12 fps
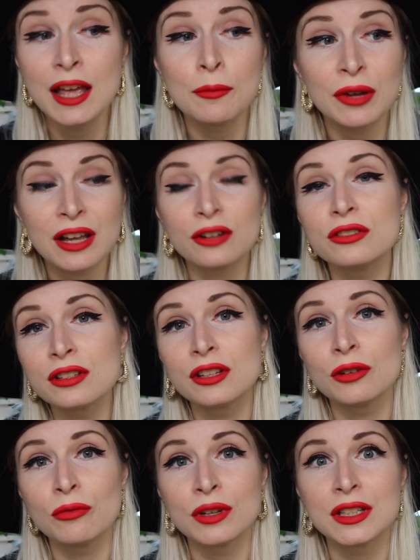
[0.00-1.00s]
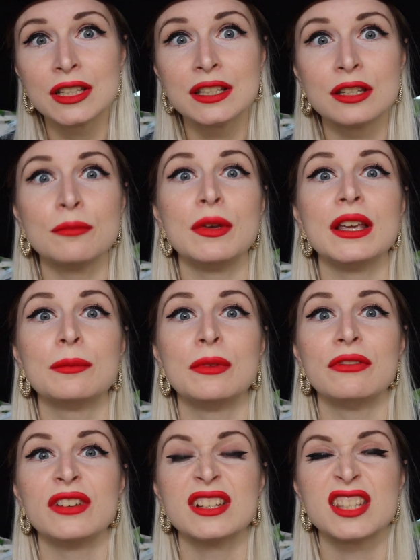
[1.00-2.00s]
but I also don't want it to make me
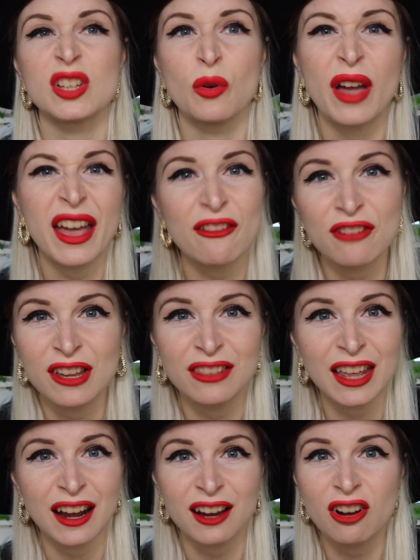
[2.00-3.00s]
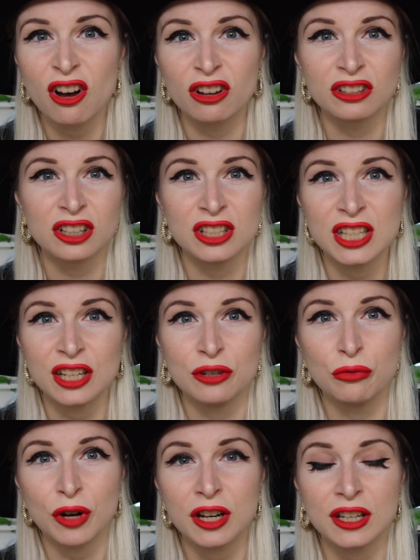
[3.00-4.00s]
feel so heavy that I can't continue
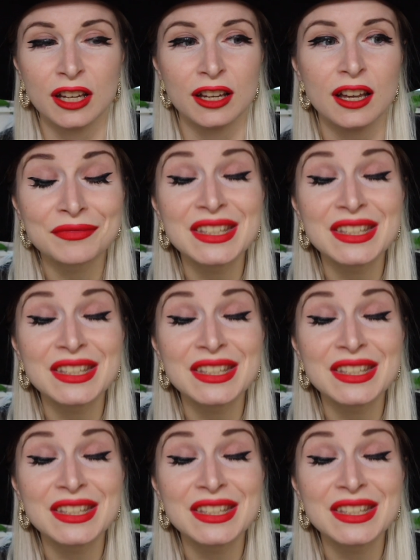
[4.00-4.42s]
working.